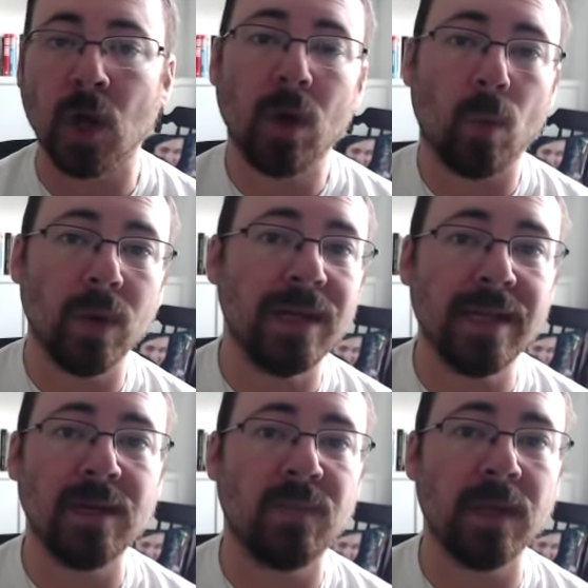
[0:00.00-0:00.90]
we
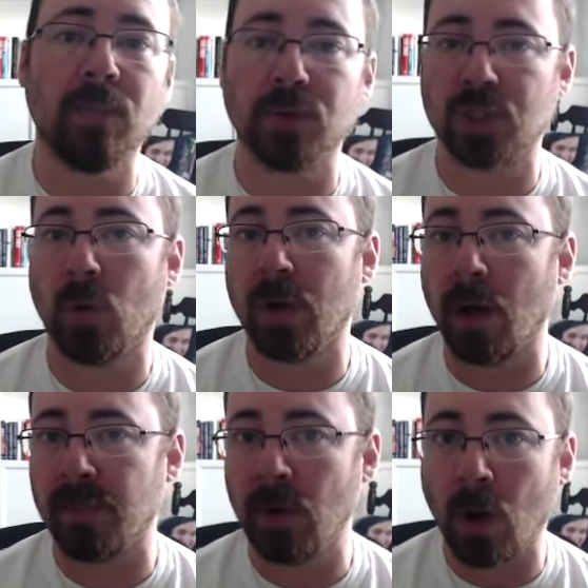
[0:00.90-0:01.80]
need people showing
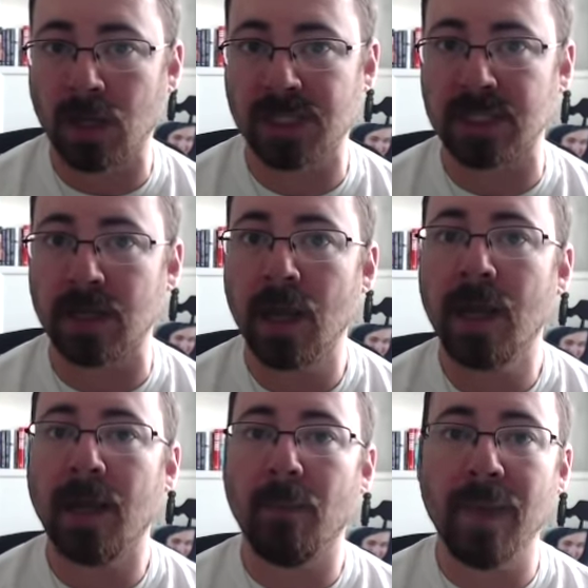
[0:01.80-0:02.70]
up in Austin,
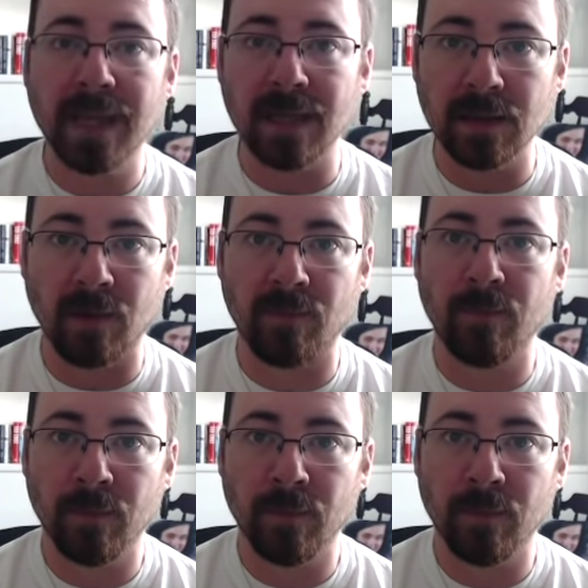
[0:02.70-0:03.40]
making their